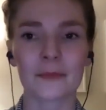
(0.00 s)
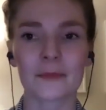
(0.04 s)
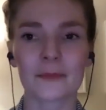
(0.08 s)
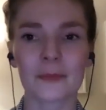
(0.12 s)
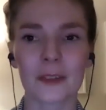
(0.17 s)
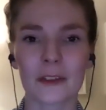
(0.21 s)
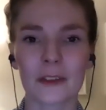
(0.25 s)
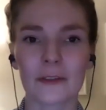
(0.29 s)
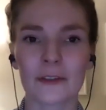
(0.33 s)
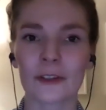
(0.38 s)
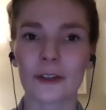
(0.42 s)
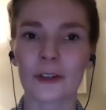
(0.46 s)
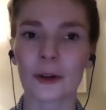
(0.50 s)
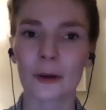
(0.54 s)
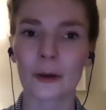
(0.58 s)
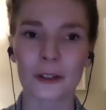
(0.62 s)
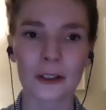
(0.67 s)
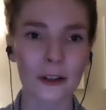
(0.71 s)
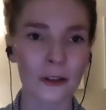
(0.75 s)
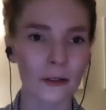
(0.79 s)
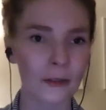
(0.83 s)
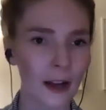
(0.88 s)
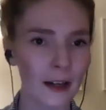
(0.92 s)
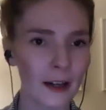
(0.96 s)
If you go into
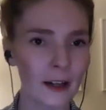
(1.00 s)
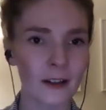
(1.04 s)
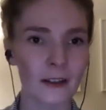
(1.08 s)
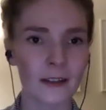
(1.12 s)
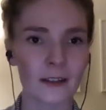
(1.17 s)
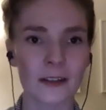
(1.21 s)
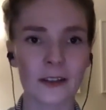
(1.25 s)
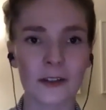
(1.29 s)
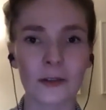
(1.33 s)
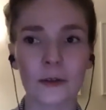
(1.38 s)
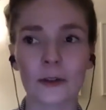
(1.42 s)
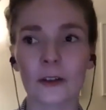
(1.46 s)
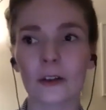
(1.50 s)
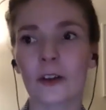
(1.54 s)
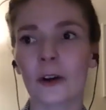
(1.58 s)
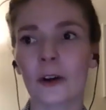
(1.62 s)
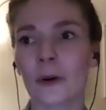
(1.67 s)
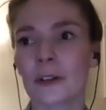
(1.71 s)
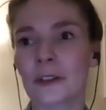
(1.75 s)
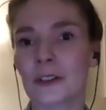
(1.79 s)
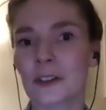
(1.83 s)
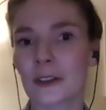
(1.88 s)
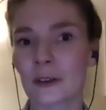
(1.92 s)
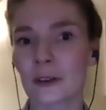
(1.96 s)
the records, you can go
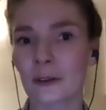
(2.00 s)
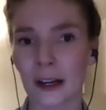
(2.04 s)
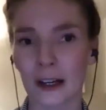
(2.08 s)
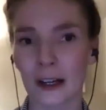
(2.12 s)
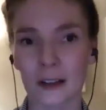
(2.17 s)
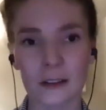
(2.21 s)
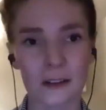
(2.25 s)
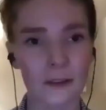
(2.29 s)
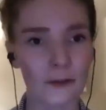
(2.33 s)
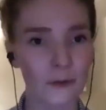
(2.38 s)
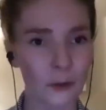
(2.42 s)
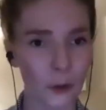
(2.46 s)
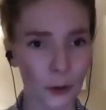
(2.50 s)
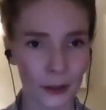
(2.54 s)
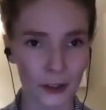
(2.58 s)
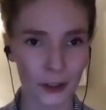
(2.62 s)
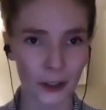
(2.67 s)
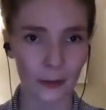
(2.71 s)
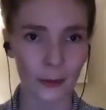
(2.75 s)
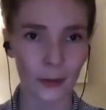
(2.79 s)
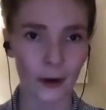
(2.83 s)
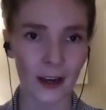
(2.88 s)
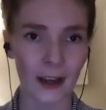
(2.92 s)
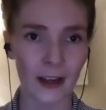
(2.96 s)
into the records for
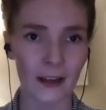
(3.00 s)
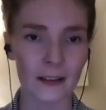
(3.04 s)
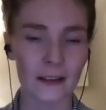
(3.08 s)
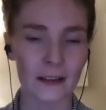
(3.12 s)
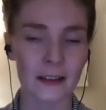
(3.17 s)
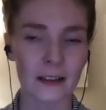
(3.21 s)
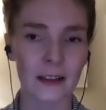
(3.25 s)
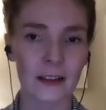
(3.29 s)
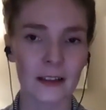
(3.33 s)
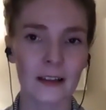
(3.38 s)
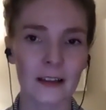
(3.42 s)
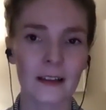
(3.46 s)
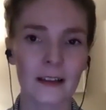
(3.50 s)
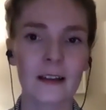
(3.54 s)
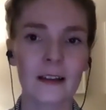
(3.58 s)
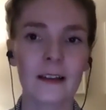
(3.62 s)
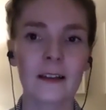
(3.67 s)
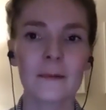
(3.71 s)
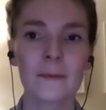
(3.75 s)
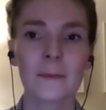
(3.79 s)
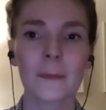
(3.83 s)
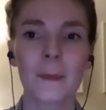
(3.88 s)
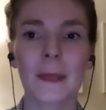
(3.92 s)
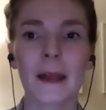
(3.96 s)
your brand.
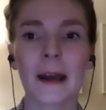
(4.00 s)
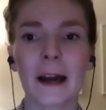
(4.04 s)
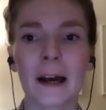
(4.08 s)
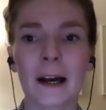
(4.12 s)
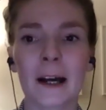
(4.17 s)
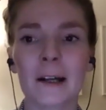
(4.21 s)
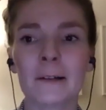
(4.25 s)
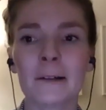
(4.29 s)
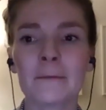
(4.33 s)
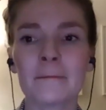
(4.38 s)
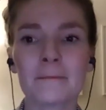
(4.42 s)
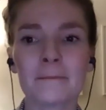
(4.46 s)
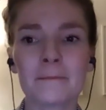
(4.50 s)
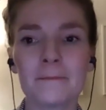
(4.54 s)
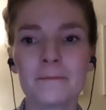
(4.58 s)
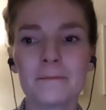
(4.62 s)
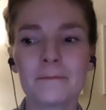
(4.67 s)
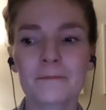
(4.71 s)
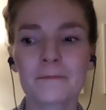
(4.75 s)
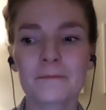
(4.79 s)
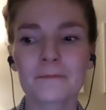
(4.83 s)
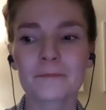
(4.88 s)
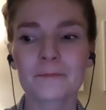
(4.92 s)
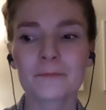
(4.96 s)

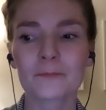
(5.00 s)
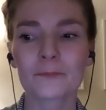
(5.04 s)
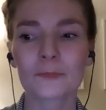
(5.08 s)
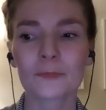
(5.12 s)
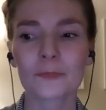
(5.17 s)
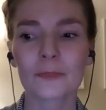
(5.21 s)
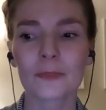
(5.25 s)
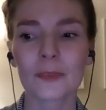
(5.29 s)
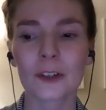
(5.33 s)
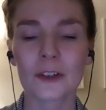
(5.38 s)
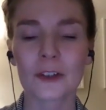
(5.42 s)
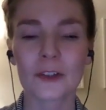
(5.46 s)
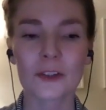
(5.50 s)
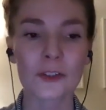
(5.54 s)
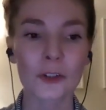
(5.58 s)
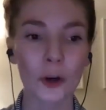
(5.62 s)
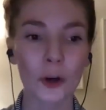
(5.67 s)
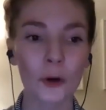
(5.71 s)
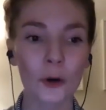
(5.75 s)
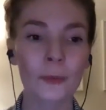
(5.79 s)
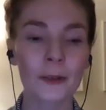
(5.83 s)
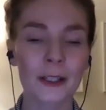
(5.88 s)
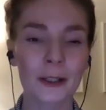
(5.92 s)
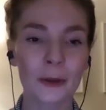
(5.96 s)
There's
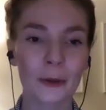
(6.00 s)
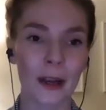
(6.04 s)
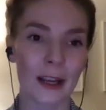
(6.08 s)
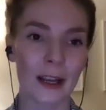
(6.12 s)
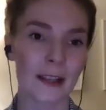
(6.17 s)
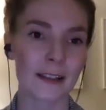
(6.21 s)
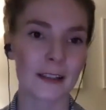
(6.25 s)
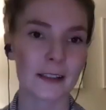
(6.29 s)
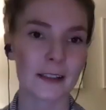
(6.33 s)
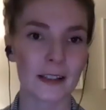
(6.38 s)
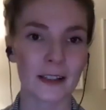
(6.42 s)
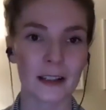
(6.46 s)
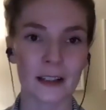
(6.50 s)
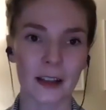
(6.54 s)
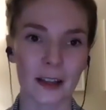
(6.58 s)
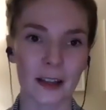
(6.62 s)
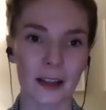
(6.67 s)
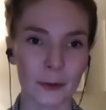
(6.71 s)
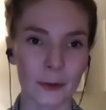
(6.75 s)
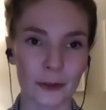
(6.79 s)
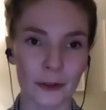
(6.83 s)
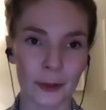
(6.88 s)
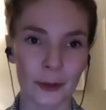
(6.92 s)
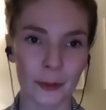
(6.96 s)
so many ways to
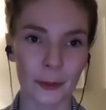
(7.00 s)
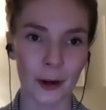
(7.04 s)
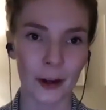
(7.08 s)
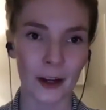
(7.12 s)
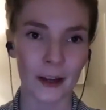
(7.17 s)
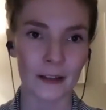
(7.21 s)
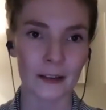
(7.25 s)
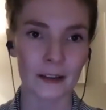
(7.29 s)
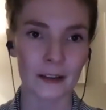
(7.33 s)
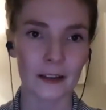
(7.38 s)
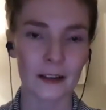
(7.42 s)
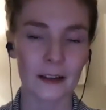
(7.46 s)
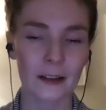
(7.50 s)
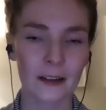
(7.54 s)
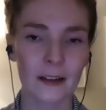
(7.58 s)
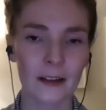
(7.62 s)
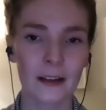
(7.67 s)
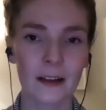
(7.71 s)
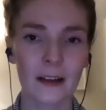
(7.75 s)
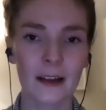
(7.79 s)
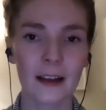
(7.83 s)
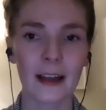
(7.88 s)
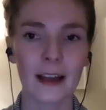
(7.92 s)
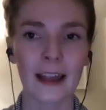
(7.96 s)
connect with your brand
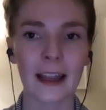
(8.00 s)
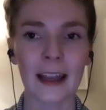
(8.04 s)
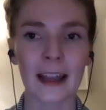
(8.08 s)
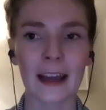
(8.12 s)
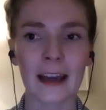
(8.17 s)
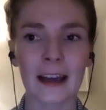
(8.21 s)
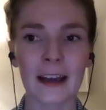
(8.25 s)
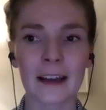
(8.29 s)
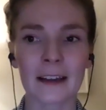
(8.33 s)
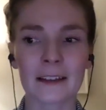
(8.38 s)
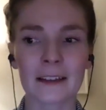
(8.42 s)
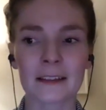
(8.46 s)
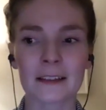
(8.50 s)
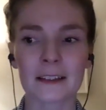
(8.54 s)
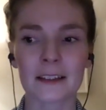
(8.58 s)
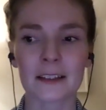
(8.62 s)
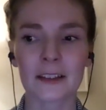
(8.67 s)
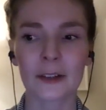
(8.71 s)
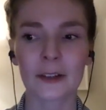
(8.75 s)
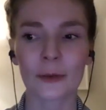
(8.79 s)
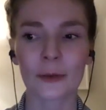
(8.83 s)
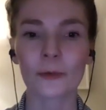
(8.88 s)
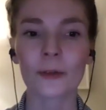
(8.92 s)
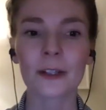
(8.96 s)
and
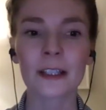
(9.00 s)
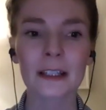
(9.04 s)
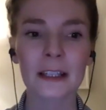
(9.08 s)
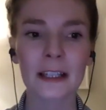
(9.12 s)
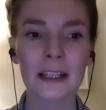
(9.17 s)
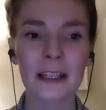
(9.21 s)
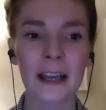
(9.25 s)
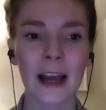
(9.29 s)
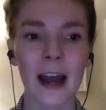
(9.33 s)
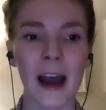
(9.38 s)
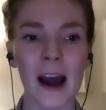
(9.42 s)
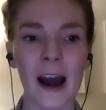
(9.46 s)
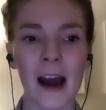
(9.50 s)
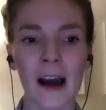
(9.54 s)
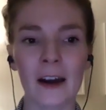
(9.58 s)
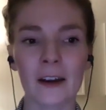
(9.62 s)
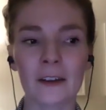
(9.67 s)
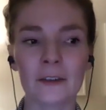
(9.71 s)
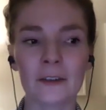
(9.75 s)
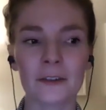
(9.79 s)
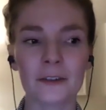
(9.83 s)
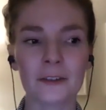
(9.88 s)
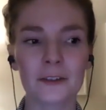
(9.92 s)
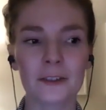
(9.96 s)
really
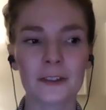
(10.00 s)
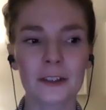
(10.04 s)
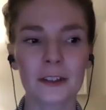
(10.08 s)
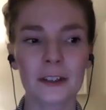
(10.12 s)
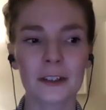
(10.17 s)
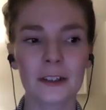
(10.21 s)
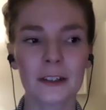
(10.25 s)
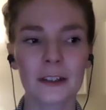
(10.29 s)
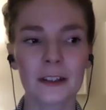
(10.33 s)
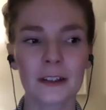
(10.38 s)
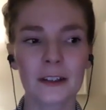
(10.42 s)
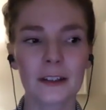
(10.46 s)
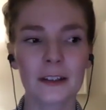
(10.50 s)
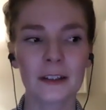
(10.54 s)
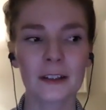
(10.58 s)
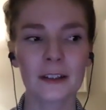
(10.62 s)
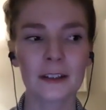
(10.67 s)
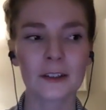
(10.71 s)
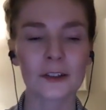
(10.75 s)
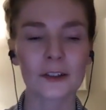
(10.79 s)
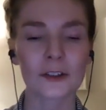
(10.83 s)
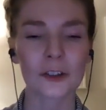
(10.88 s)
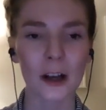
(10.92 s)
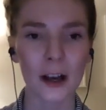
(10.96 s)
have
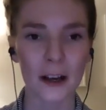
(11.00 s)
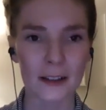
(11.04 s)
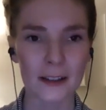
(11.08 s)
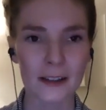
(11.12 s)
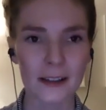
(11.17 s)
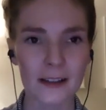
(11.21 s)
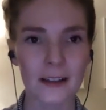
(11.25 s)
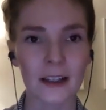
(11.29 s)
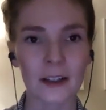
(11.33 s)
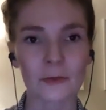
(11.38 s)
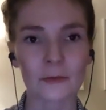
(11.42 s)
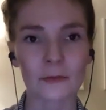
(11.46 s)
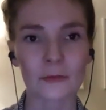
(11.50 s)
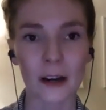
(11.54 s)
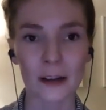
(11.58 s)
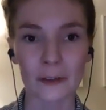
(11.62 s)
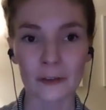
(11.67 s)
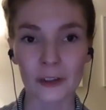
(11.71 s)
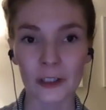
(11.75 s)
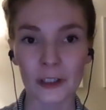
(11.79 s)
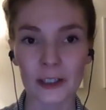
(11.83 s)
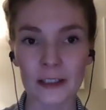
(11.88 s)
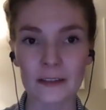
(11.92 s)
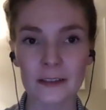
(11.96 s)
trust and
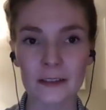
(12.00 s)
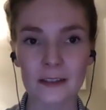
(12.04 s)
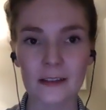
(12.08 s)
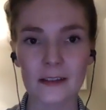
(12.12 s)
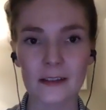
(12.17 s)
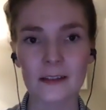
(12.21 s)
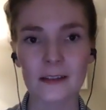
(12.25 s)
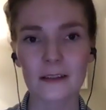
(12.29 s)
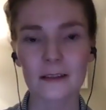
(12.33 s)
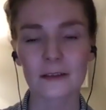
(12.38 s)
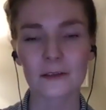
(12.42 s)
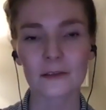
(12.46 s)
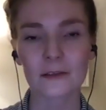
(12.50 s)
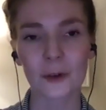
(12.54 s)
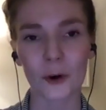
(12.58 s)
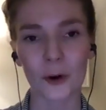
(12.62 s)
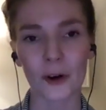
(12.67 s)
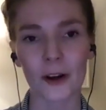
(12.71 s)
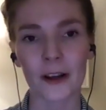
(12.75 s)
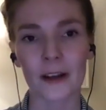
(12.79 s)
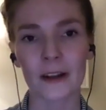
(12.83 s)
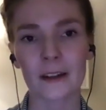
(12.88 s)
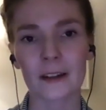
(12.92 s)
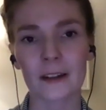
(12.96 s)
reverence
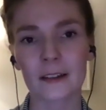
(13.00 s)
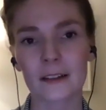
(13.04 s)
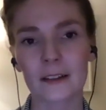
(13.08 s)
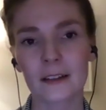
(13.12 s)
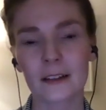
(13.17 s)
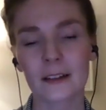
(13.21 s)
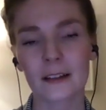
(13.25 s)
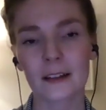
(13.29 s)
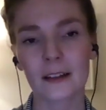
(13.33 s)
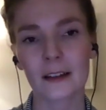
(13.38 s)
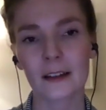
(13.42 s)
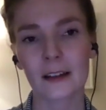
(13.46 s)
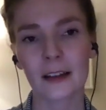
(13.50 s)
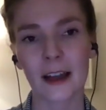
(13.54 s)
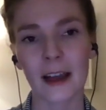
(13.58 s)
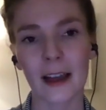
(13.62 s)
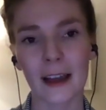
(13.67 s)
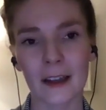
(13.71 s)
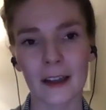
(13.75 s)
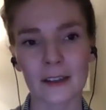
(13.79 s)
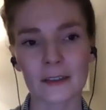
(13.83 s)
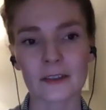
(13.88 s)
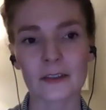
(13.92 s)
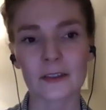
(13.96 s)
for it
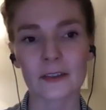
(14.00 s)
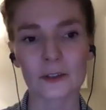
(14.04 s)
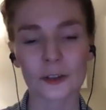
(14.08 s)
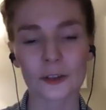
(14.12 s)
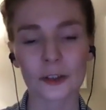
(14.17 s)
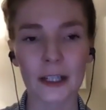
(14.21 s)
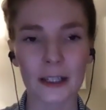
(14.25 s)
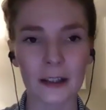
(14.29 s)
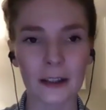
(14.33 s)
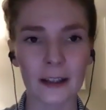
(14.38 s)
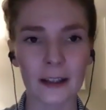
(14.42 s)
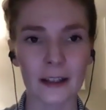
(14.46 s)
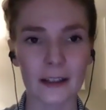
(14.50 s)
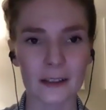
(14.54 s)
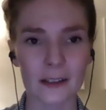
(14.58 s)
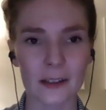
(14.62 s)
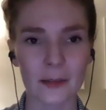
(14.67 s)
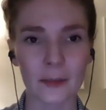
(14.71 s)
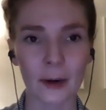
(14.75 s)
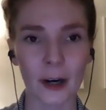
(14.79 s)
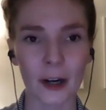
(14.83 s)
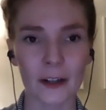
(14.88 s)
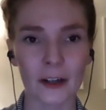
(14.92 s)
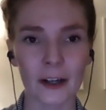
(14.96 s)
and treat it like it's a
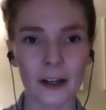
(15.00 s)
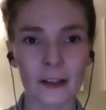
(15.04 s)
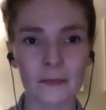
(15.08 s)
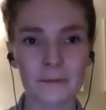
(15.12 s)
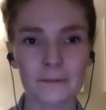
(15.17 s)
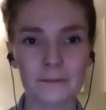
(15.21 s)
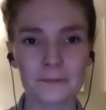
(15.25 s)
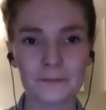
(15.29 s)
partner.